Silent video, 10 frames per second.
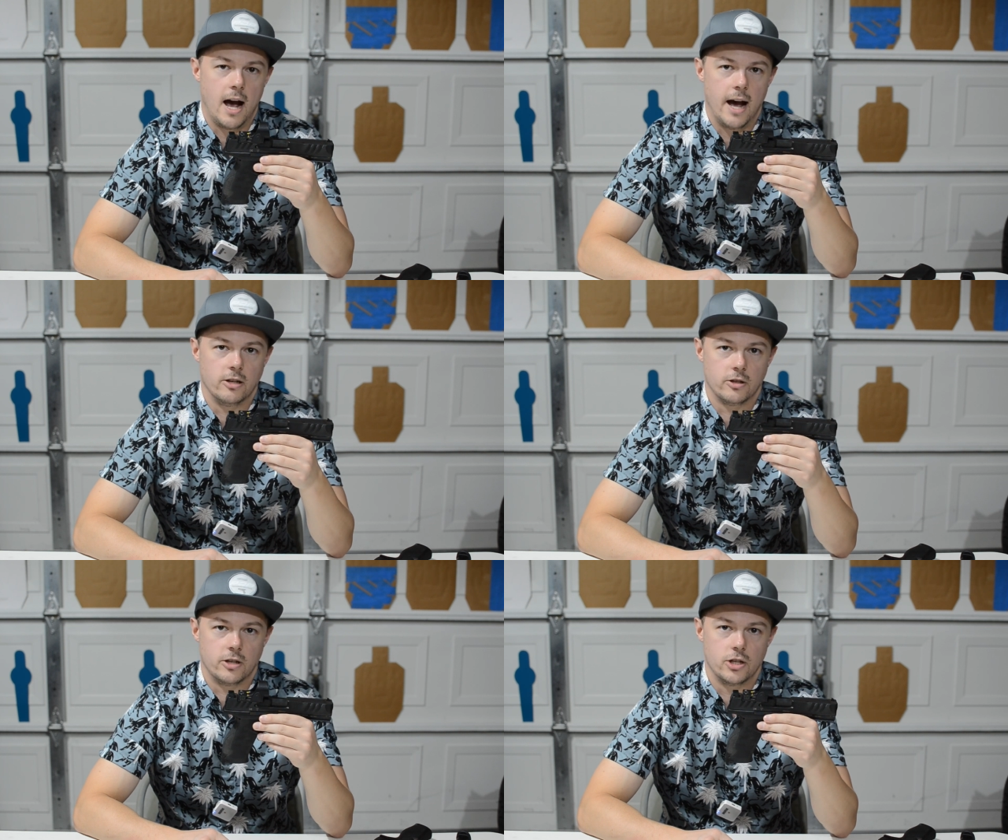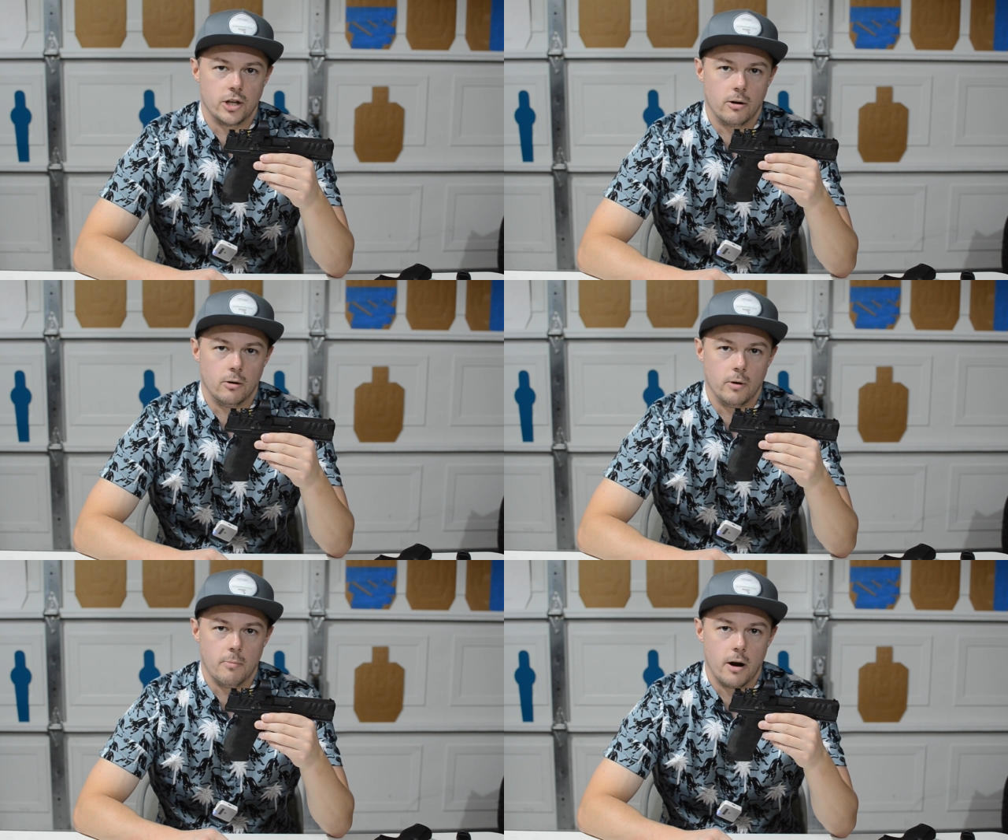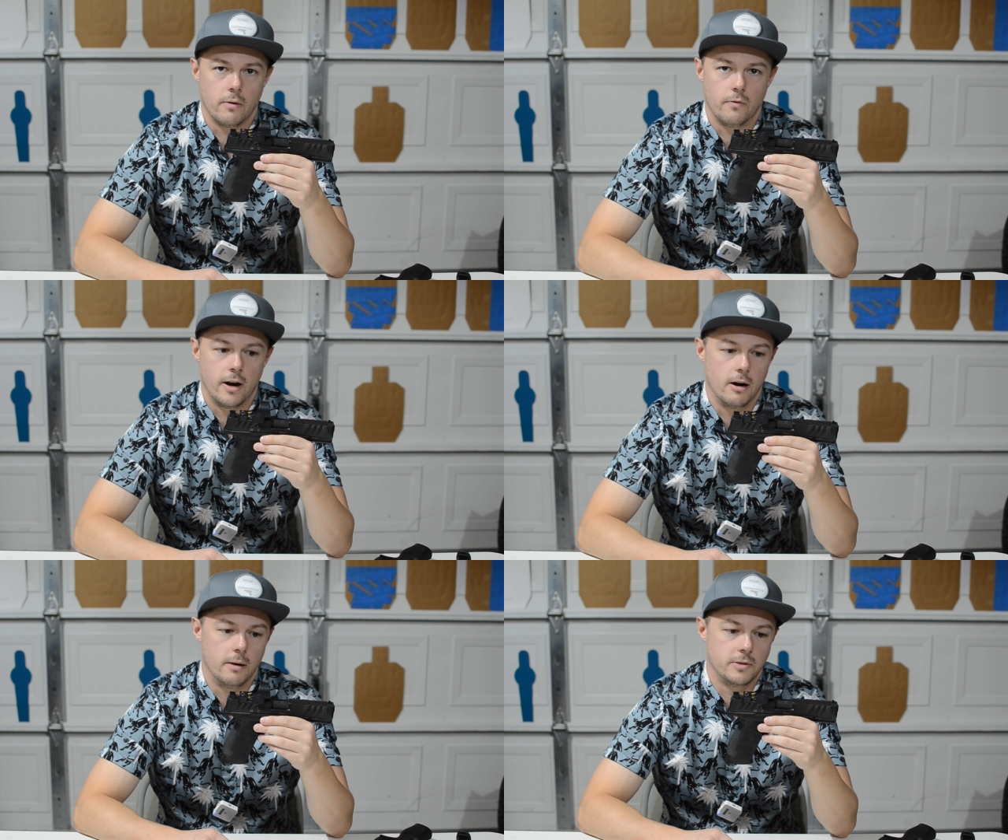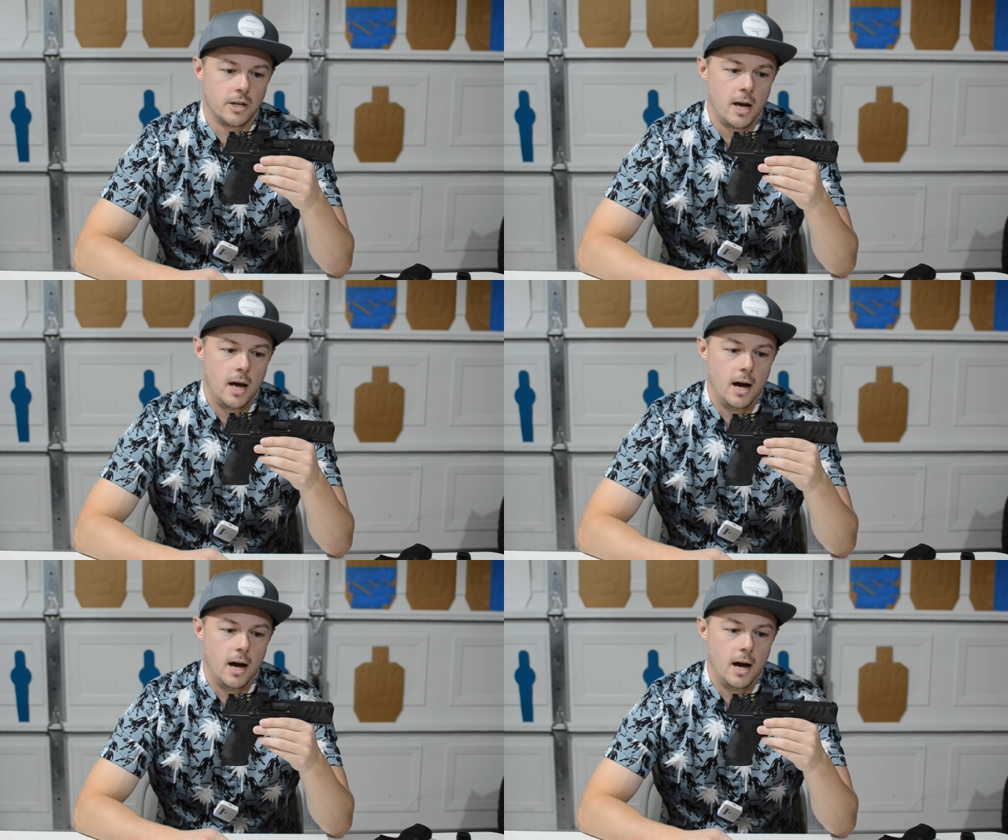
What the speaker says: high just in general with modern firearms.